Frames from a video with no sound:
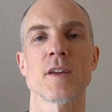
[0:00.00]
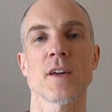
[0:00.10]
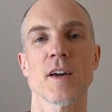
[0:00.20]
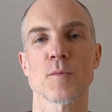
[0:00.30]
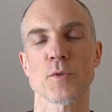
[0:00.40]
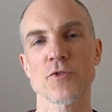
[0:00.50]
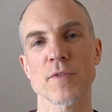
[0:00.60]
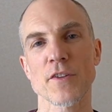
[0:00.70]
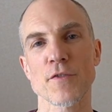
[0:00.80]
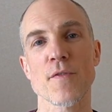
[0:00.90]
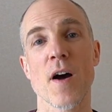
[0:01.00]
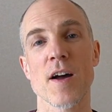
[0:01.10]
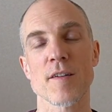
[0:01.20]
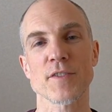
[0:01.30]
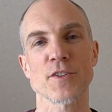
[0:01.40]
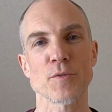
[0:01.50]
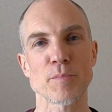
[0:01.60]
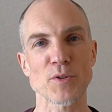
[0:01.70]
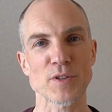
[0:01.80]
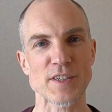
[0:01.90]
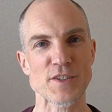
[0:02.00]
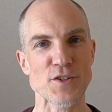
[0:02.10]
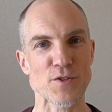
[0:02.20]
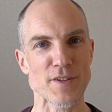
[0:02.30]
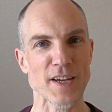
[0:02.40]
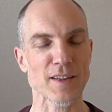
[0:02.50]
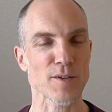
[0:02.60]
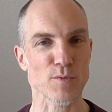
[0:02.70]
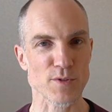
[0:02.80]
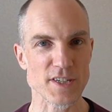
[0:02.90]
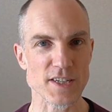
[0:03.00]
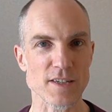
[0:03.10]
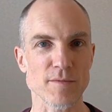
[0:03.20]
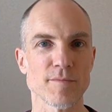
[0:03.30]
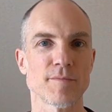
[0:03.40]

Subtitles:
And which of these 5 could you build into your daily routine?